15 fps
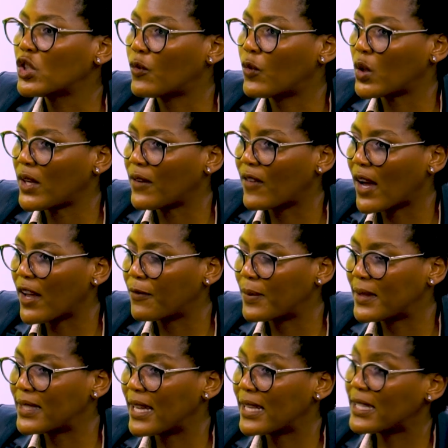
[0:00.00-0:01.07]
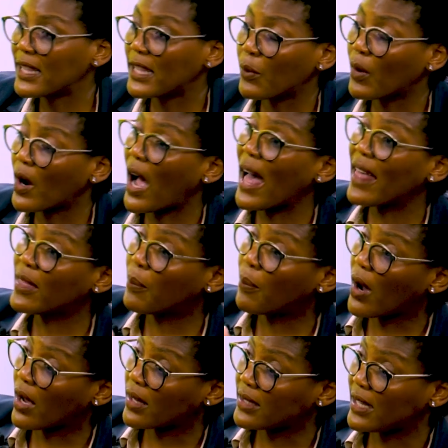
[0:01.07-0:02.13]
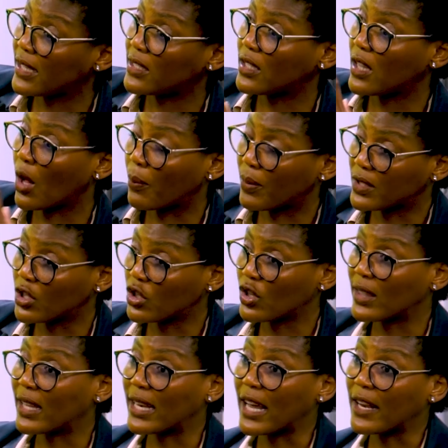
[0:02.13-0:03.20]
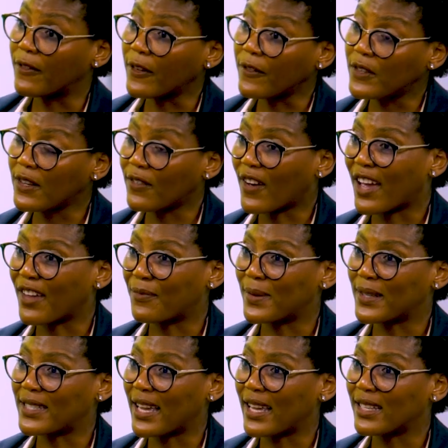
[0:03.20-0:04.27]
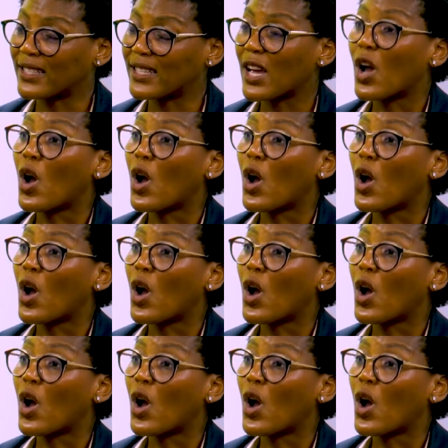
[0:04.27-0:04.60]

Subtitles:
to 45% and there were other parties, the opposition, that had 55%,